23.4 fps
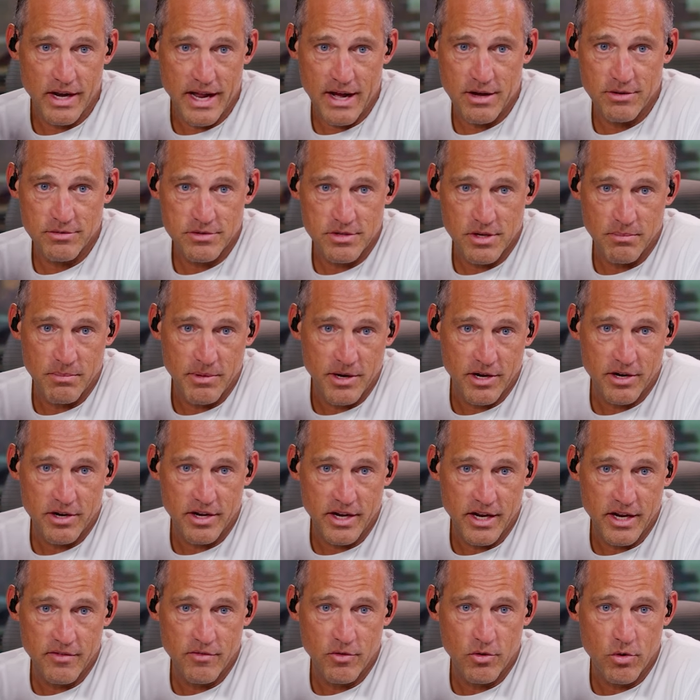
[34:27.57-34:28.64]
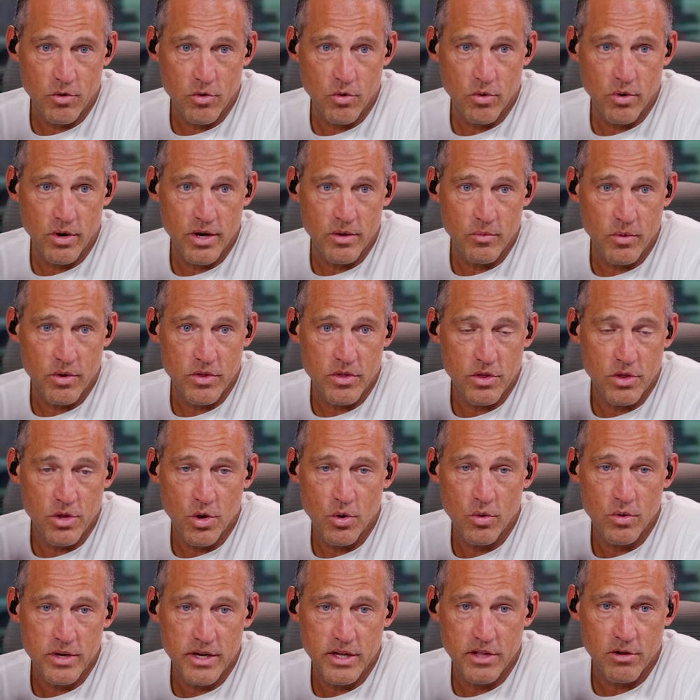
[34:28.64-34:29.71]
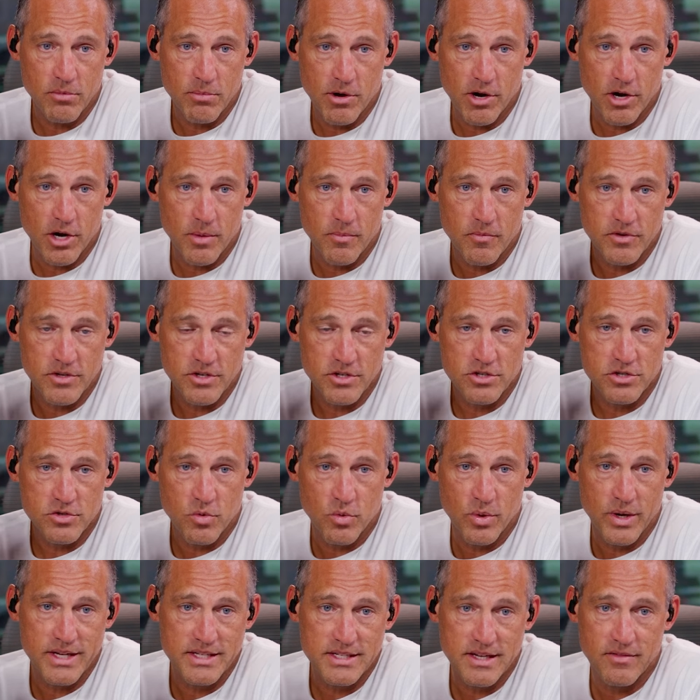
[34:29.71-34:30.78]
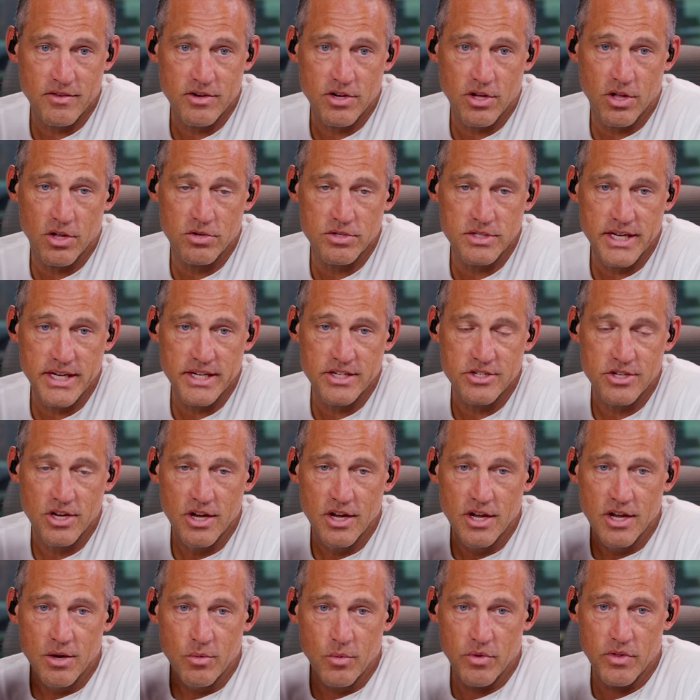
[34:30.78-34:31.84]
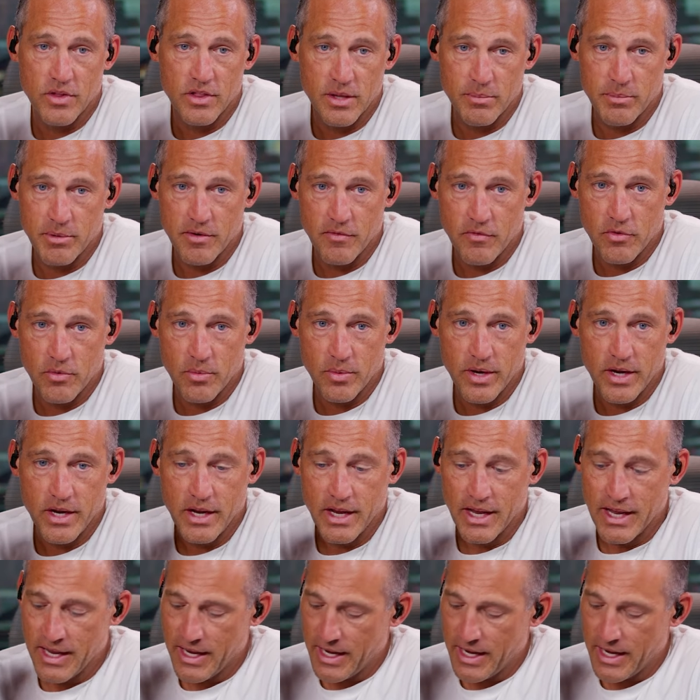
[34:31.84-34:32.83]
ounce American Eagle coin with no dealer markup for just $27 each with a limit of three,